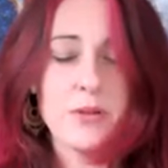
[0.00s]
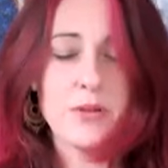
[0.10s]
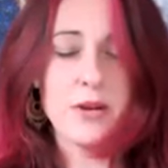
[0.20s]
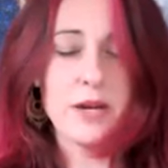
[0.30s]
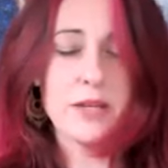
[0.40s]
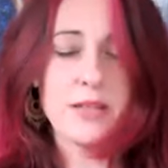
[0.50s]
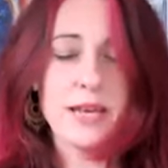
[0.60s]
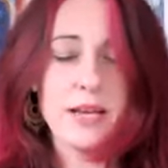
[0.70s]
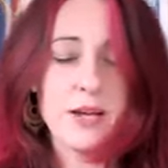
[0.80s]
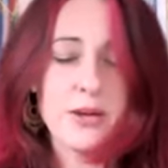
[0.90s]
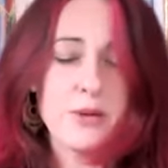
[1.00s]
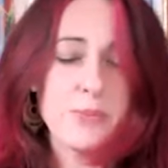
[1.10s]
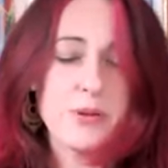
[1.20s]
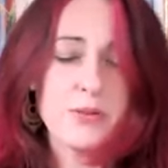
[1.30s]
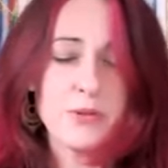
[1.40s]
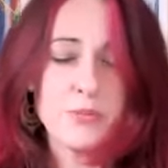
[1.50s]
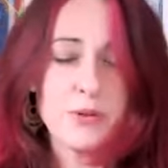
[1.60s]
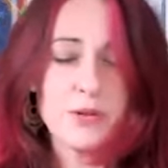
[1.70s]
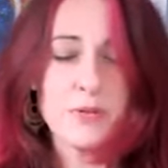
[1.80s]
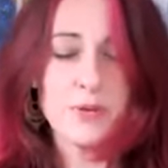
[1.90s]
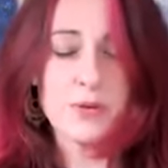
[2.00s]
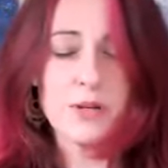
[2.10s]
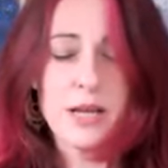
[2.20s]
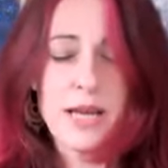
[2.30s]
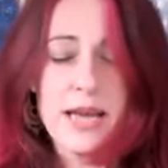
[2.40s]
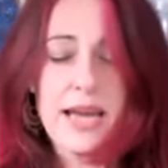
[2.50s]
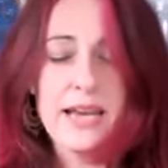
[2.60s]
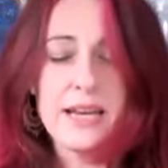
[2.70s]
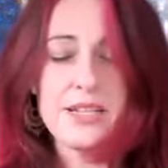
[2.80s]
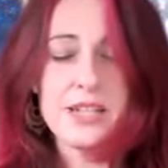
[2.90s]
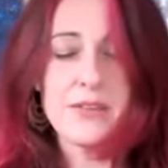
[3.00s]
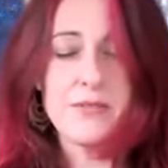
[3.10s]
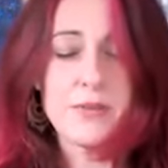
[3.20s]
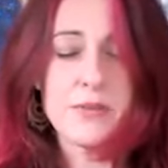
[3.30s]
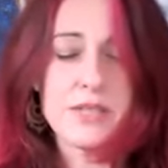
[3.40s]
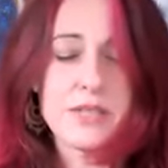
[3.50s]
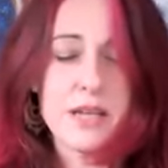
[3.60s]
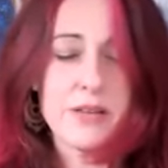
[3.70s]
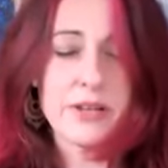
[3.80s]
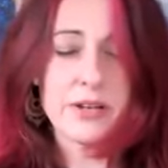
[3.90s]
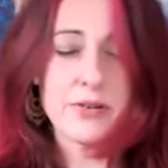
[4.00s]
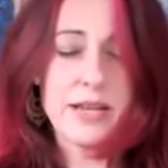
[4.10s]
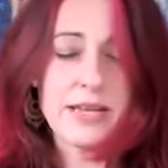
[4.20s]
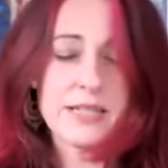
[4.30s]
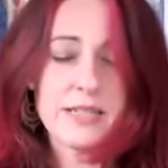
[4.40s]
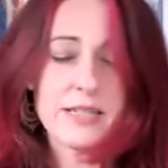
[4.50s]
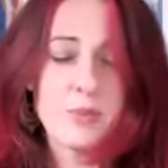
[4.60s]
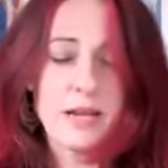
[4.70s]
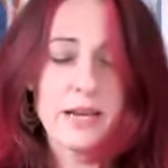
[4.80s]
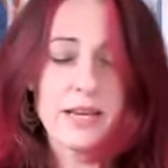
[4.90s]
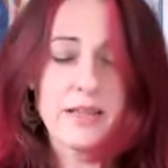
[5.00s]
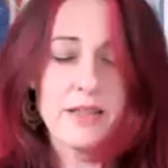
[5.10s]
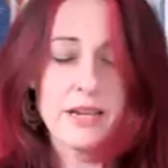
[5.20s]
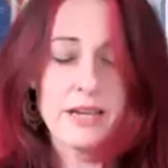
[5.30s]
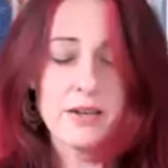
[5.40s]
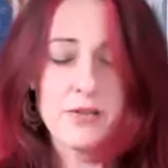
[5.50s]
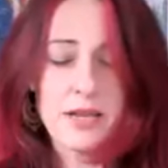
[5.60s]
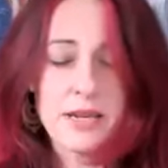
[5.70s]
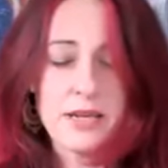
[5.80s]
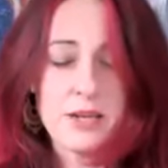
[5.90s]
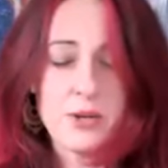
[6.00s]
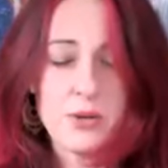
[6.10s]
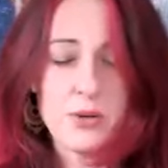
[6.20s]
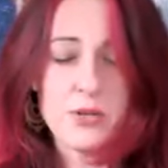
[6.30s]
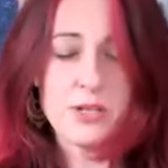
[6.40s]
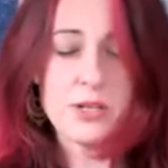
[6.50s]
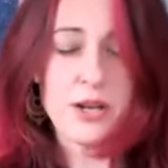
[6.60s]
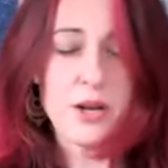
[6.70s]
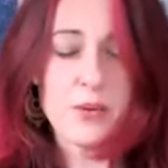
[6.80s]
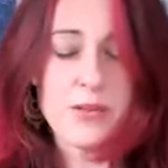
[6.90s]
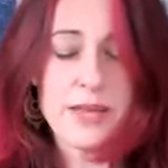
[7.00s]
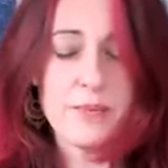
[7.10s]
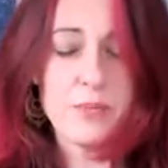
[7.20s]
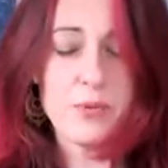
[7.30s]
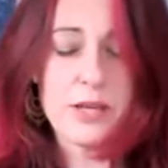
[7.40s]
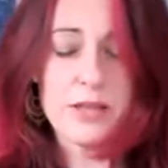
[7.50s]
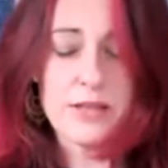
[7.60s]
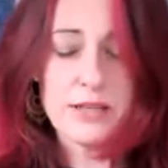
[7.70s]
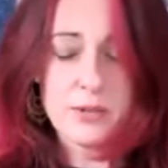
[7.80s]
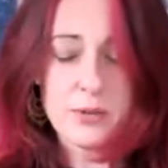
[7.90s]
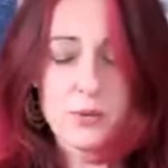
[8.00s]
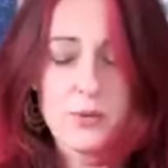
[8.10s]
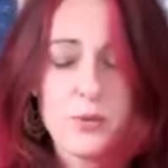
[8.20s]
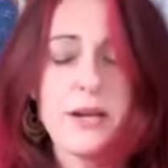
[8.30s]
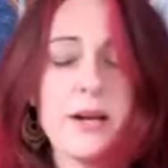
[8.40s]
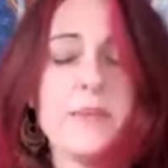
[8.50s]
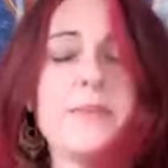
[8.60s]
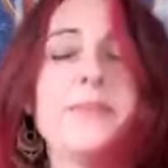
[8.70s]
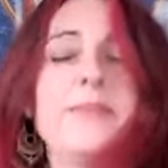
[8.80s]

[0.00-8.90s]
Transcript: Mother Earth. Hello, beautiful, beautiful energy from the sun that created this planet. Thank you, thank you. The star within, breathing this all the way up.